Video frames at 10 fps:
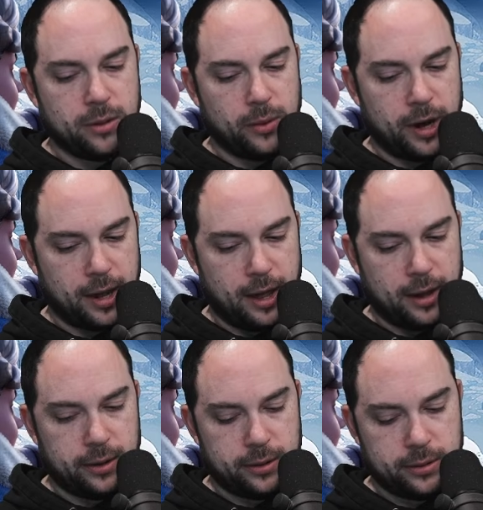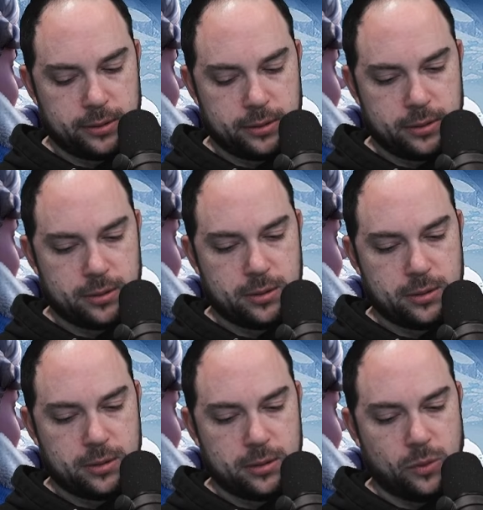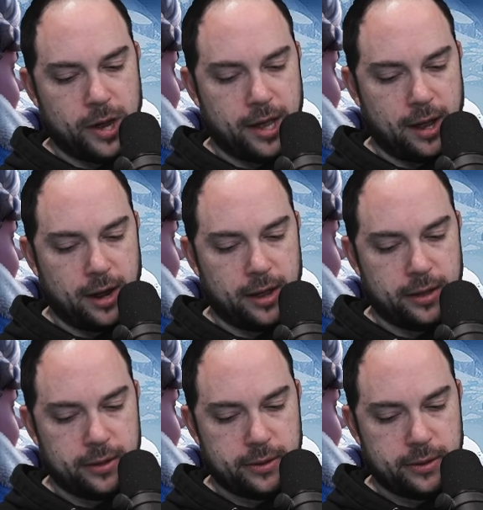Wait, I can. Wait, can I?